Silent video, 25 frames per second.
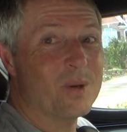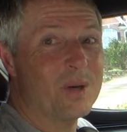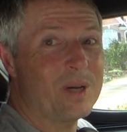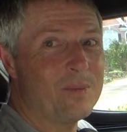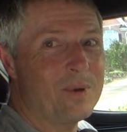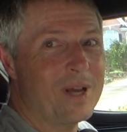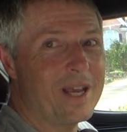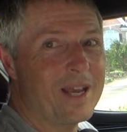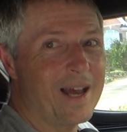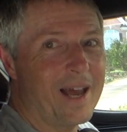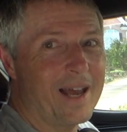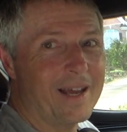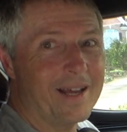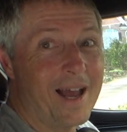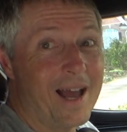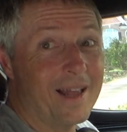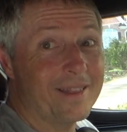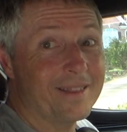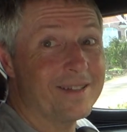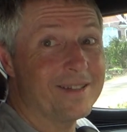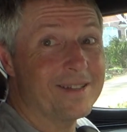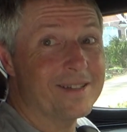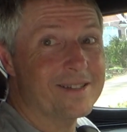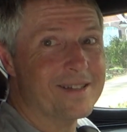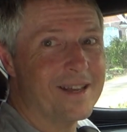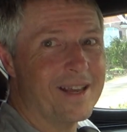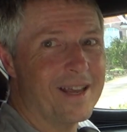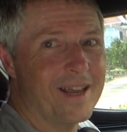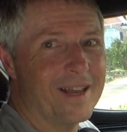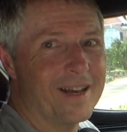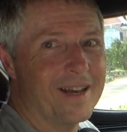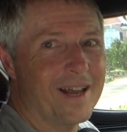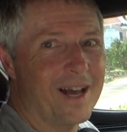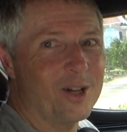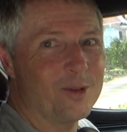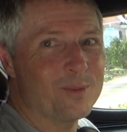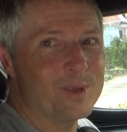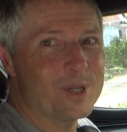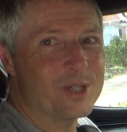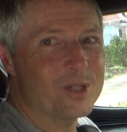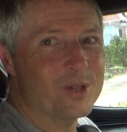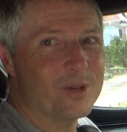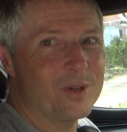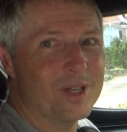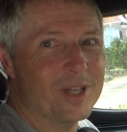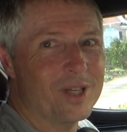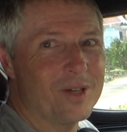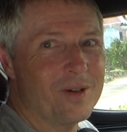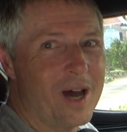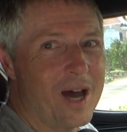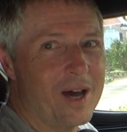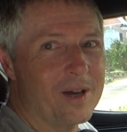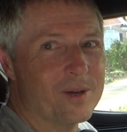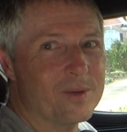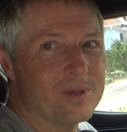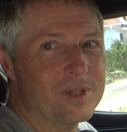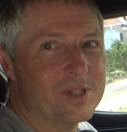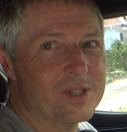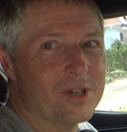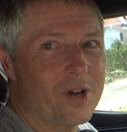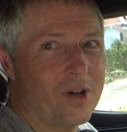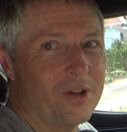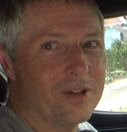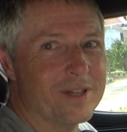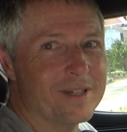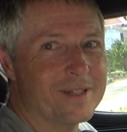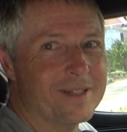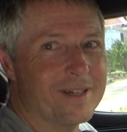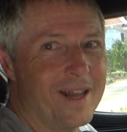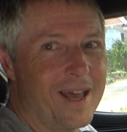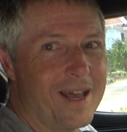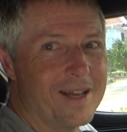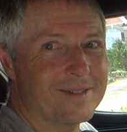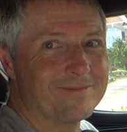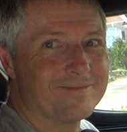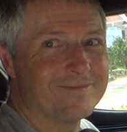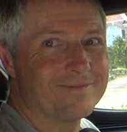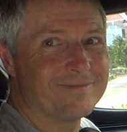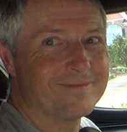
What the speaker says: anyway, I got this and I'll be showing you how to install it today.